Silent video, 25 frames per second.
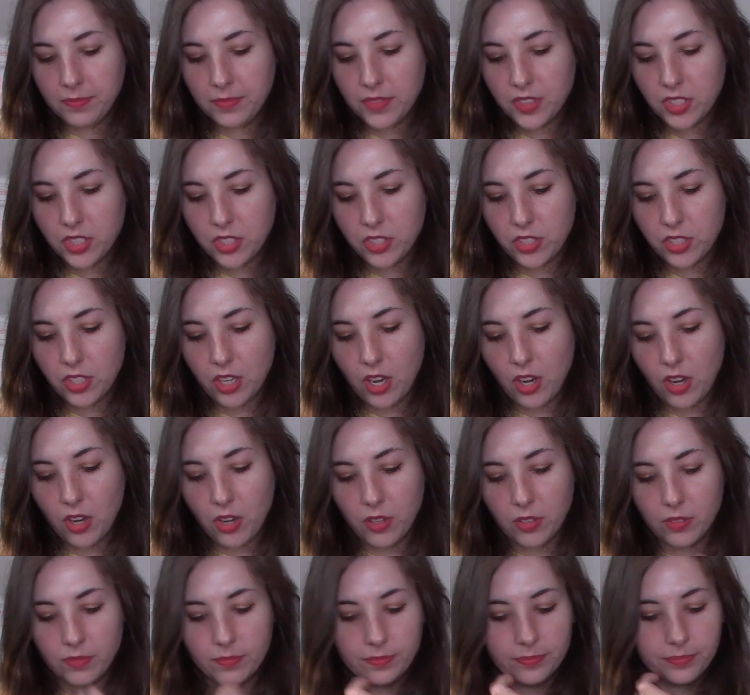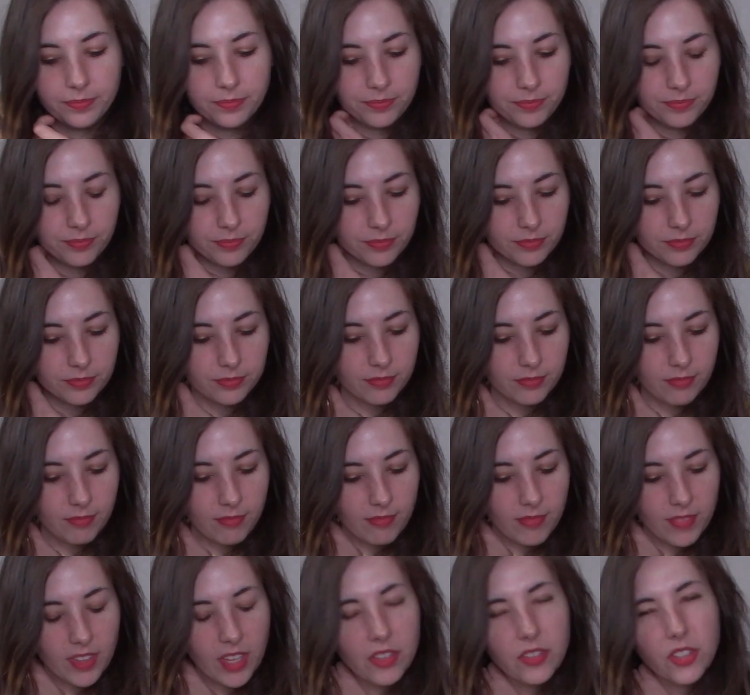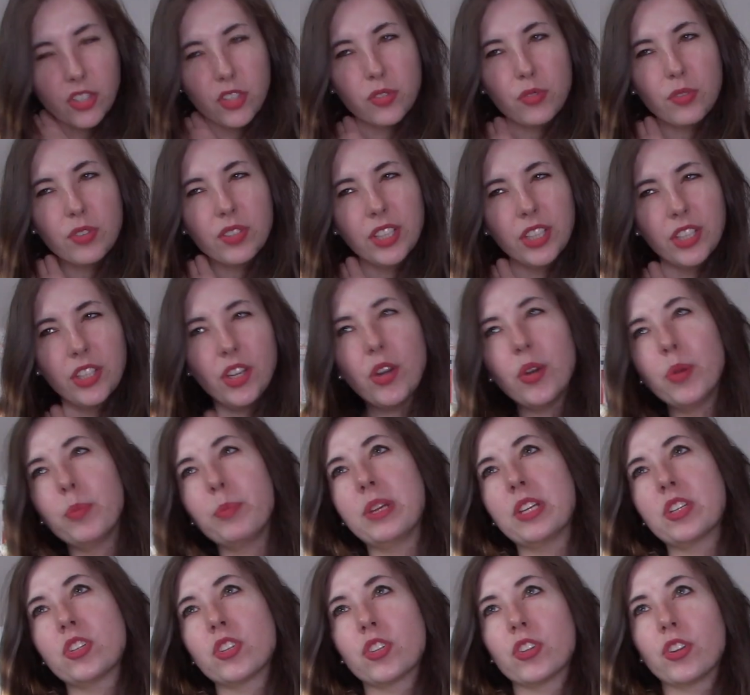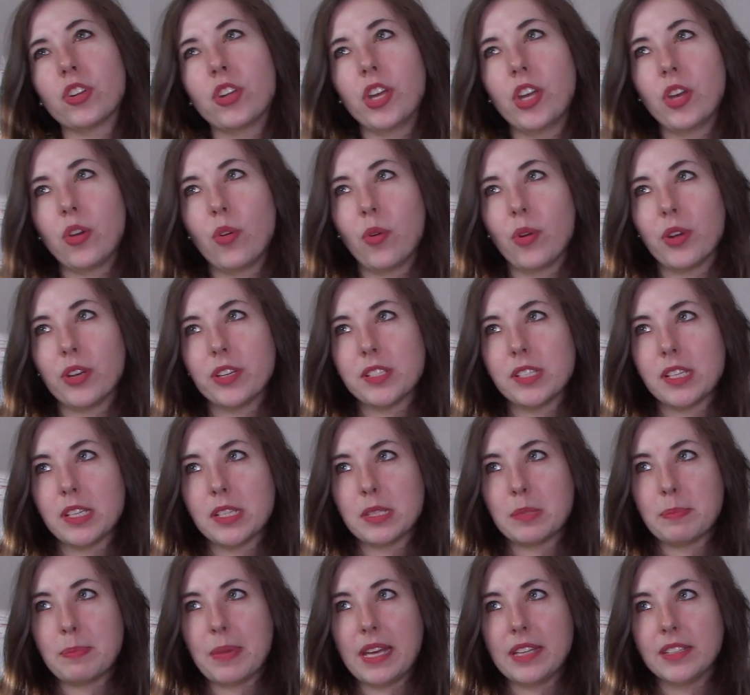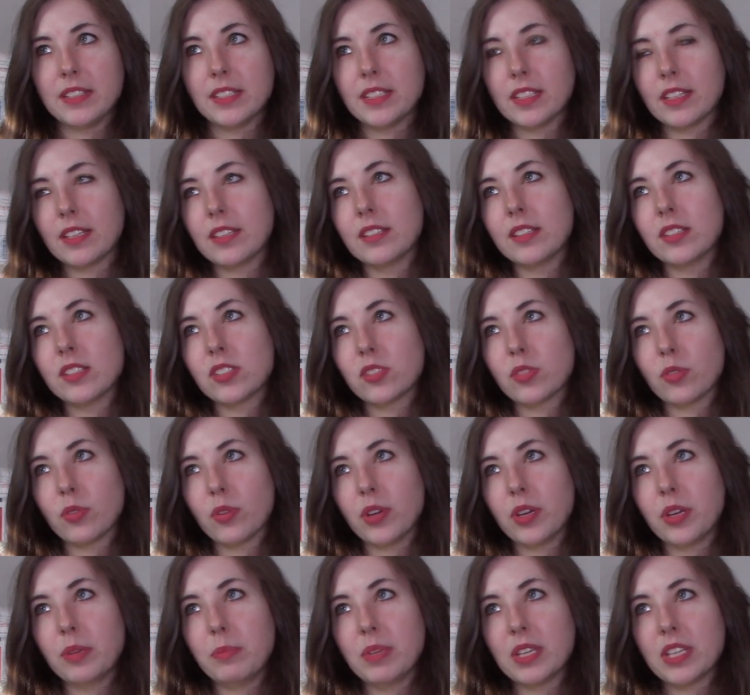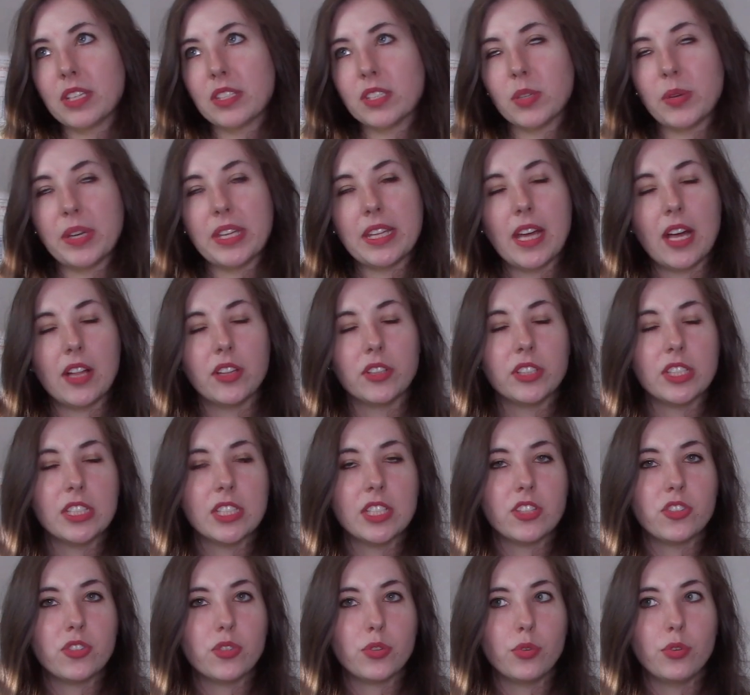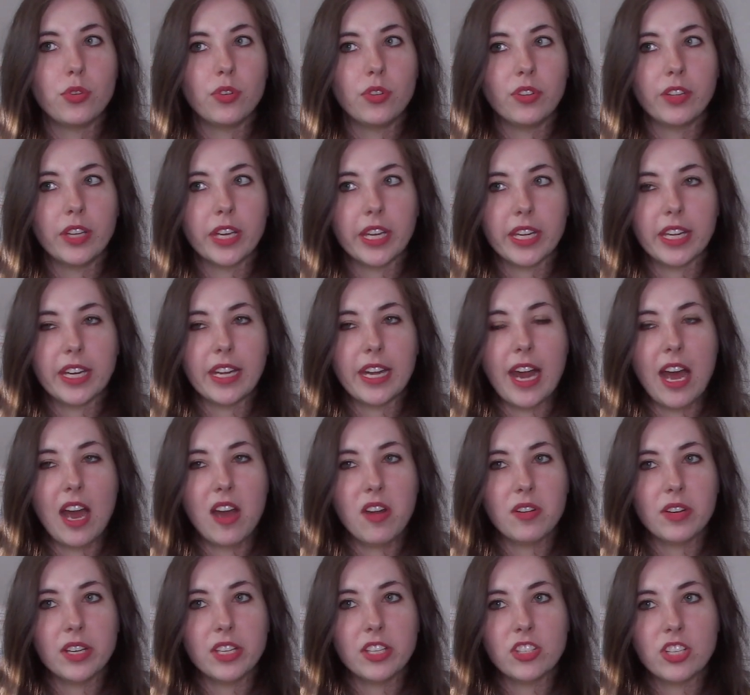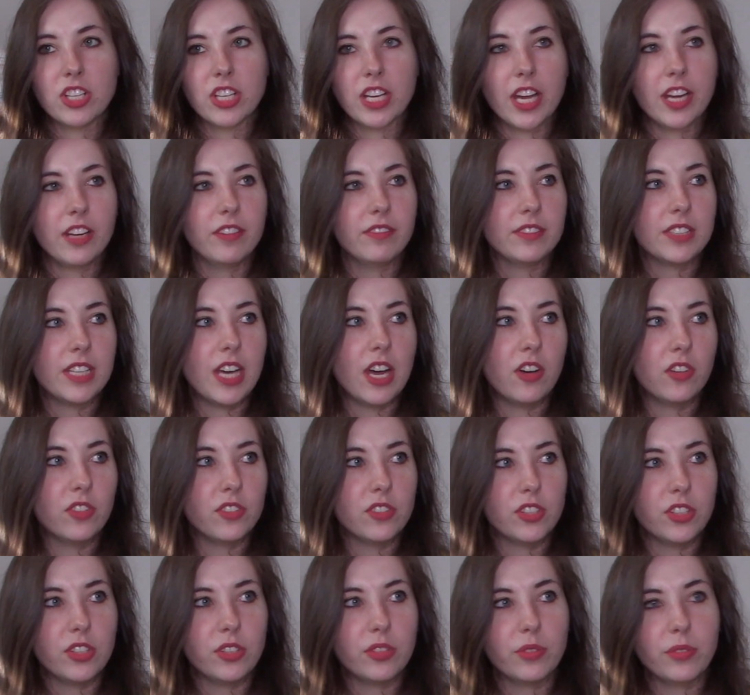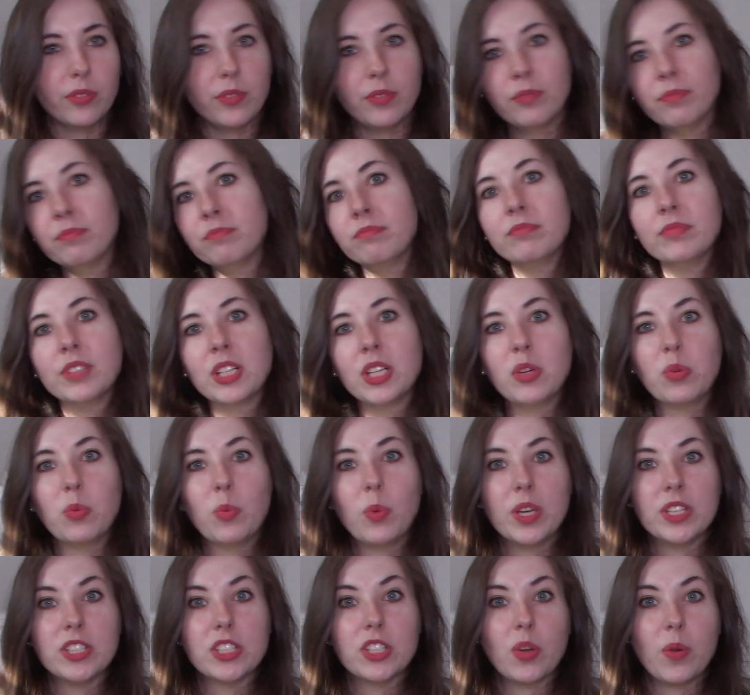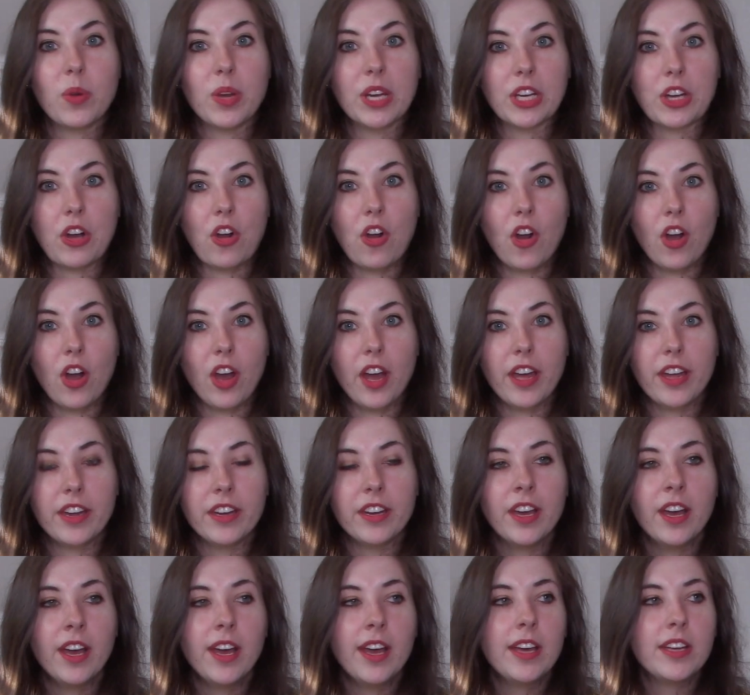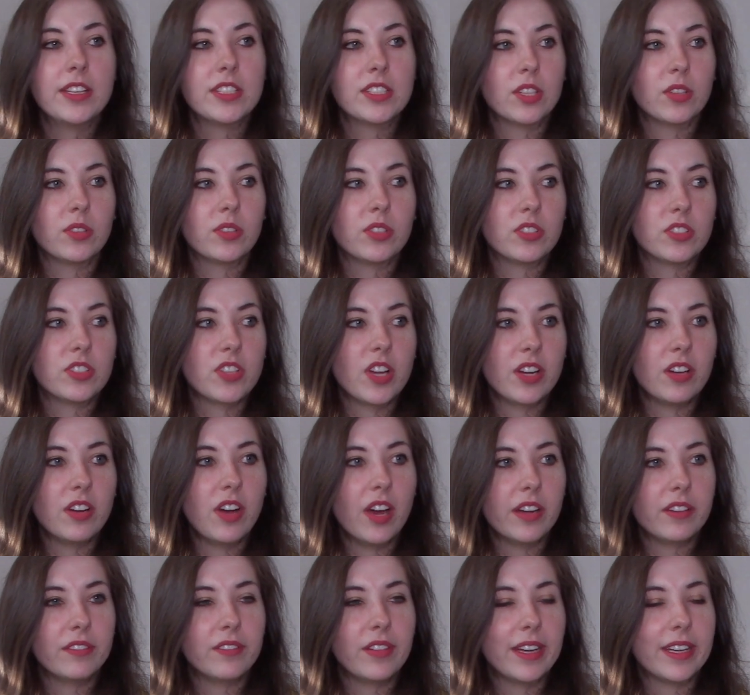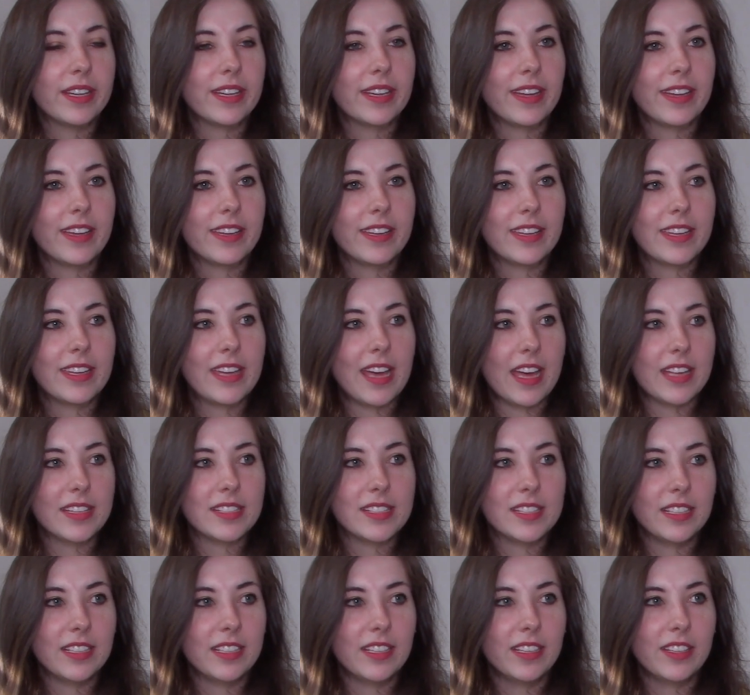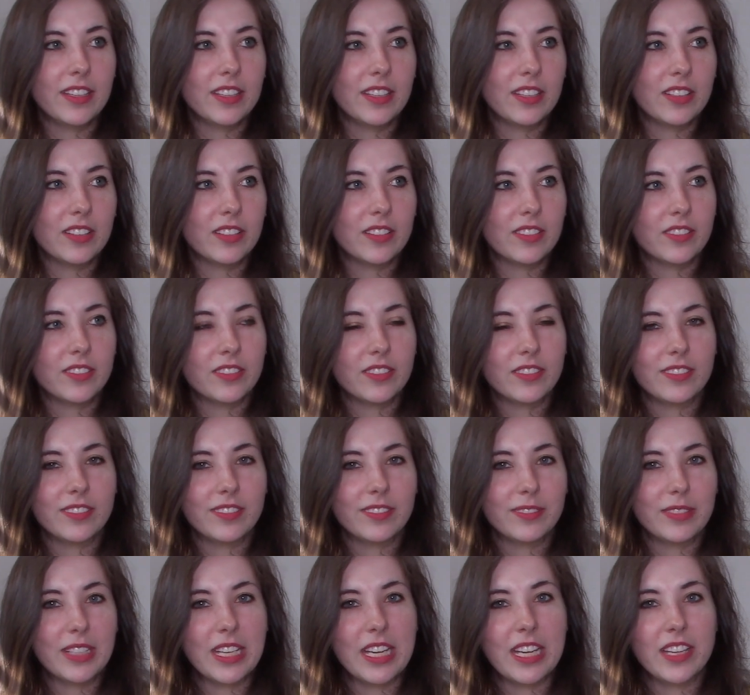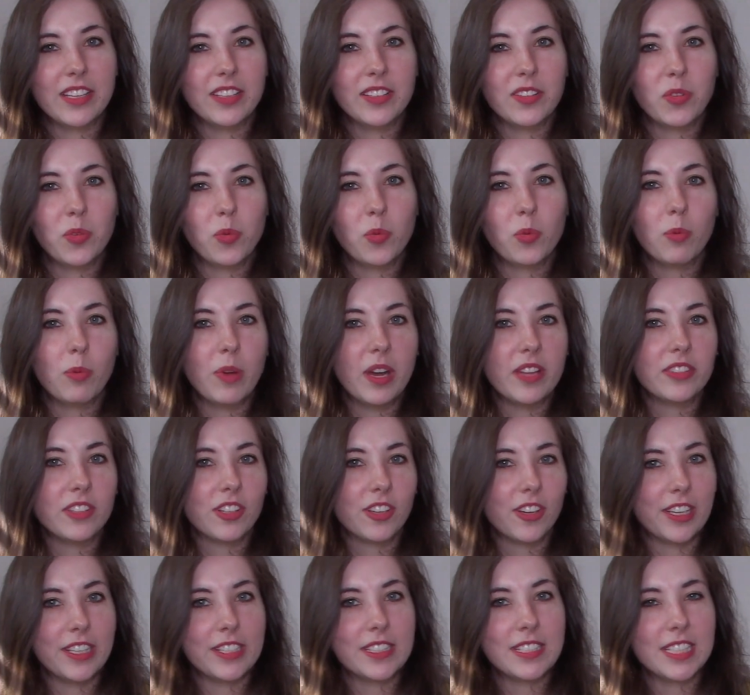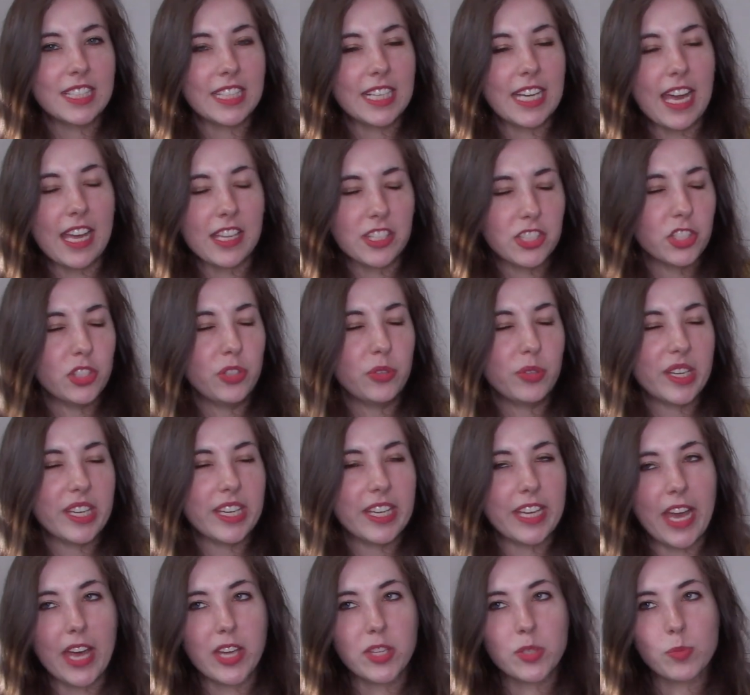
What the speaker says: So there's really no mystery or suspense in this story, because the way that Jewell laid it out is she kind of tells you what's going on. So there's not a lot of like guessing, and what there is to guess, you can guess